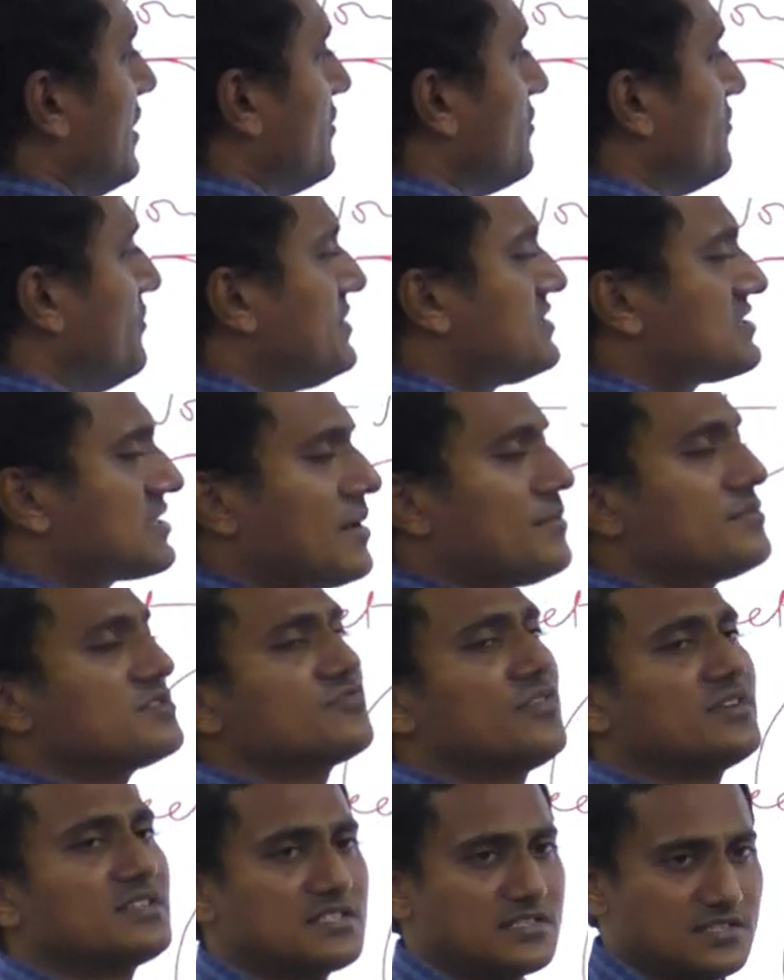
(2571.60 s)
which
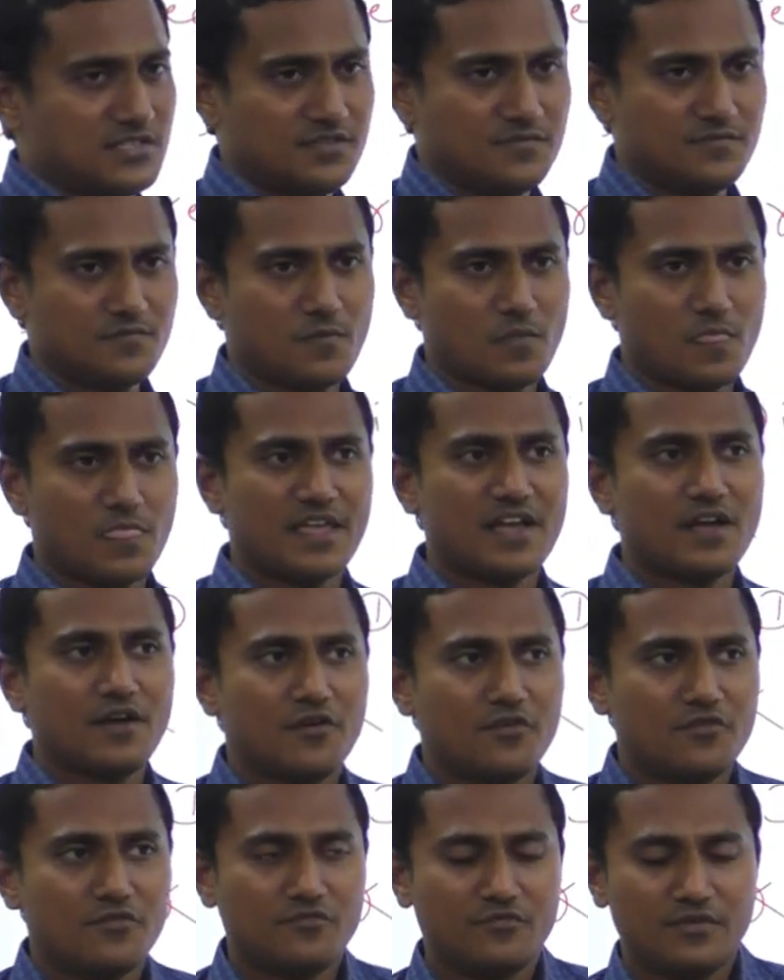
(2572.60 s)
comes first.
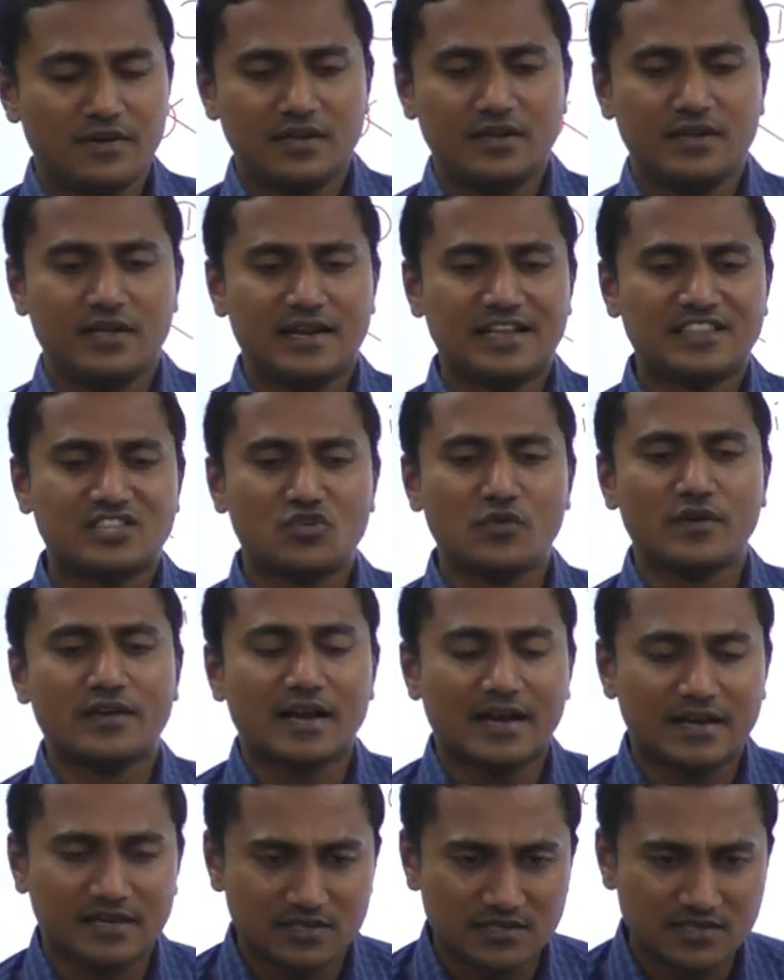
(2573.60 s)
When an earthquake
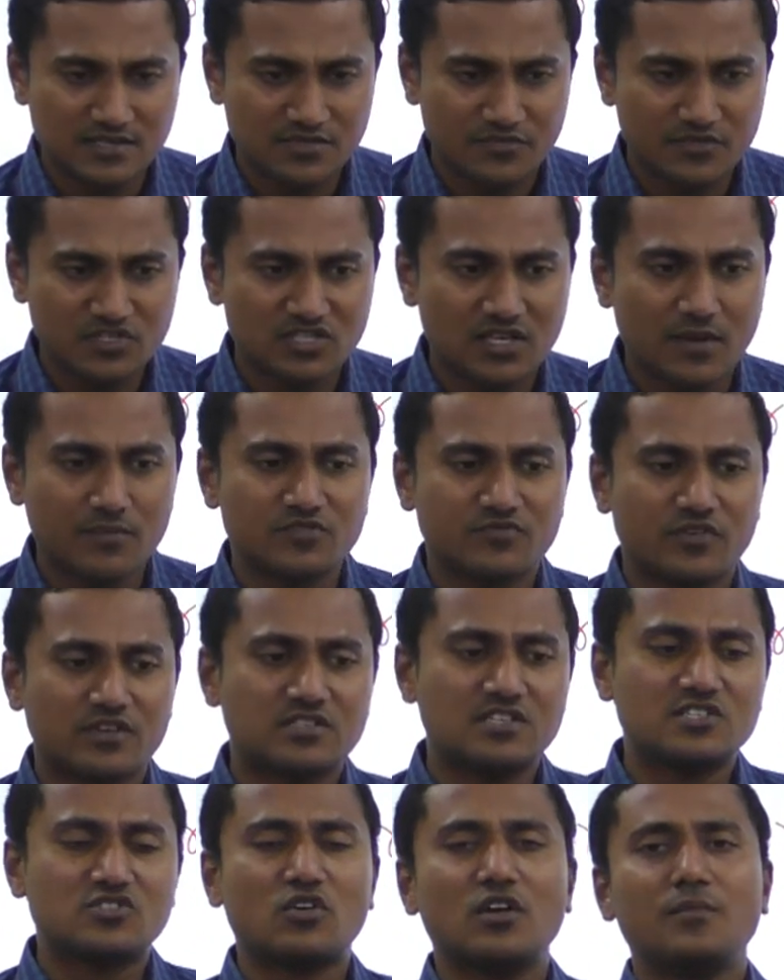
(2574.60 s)
occurs, which comes
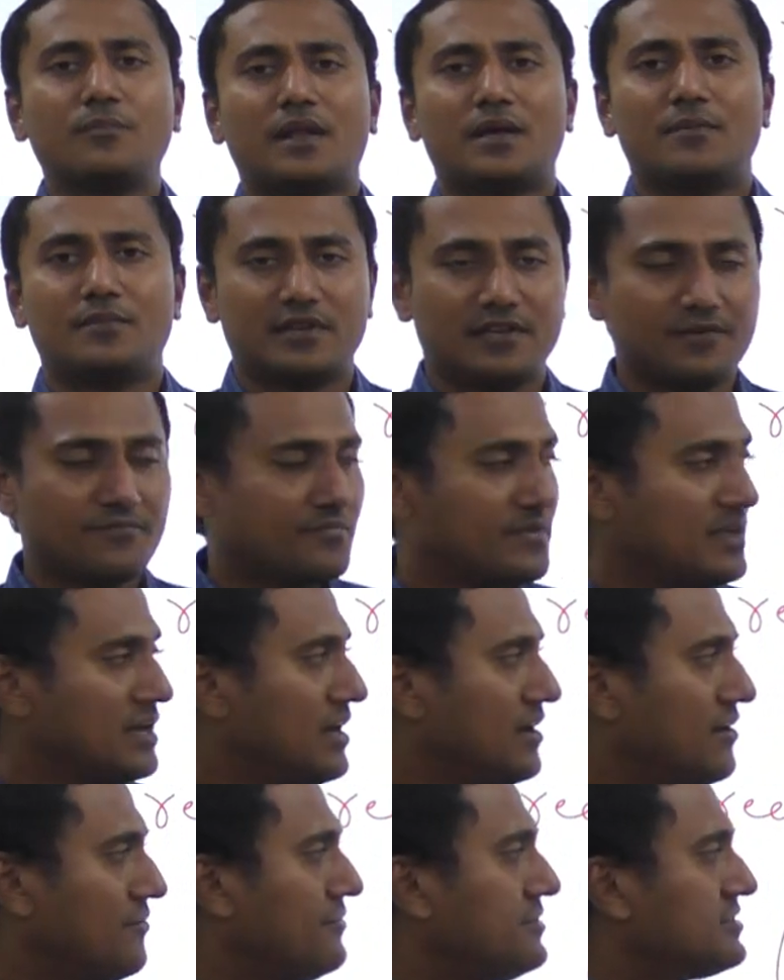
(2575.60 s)
first is called primary.
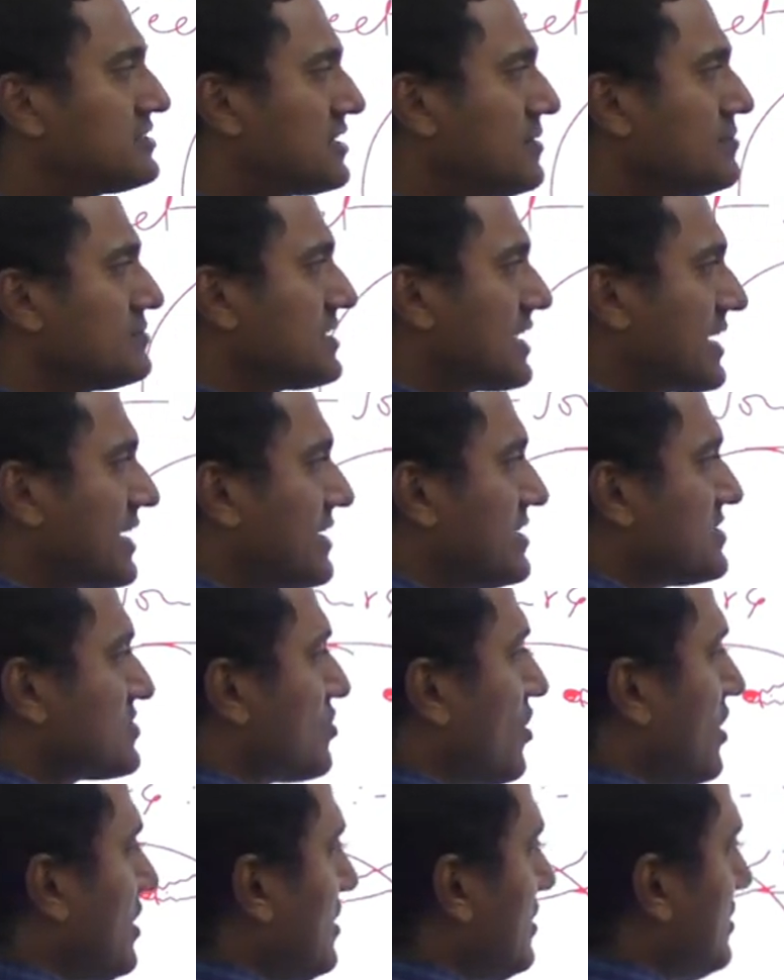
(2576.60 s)
Which comes second is
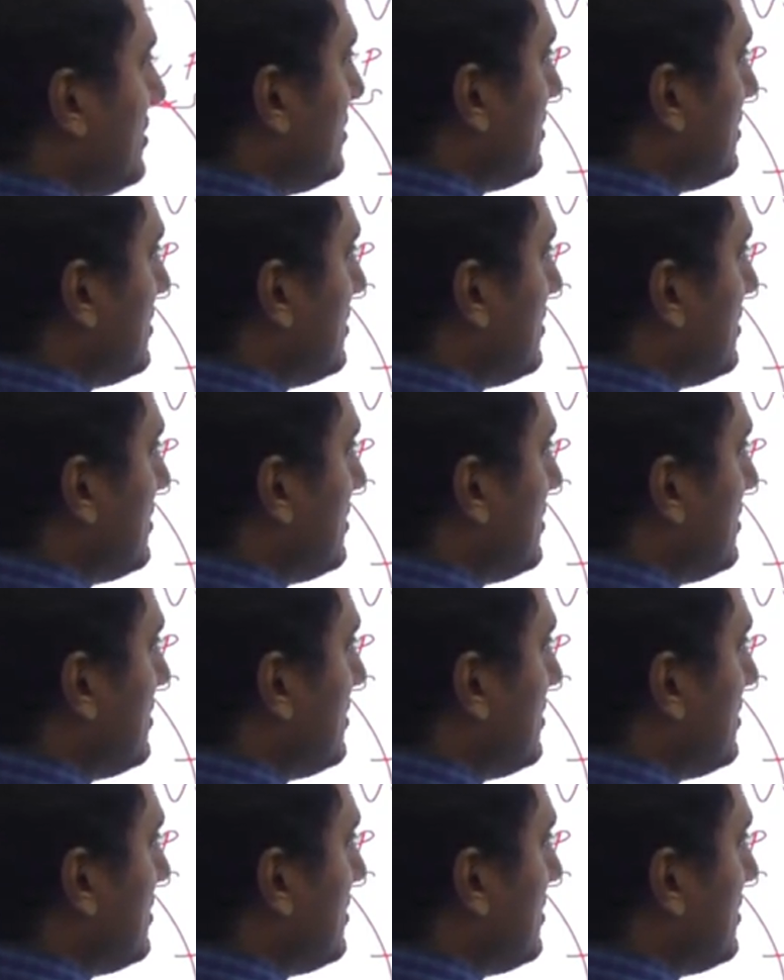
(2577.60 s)
called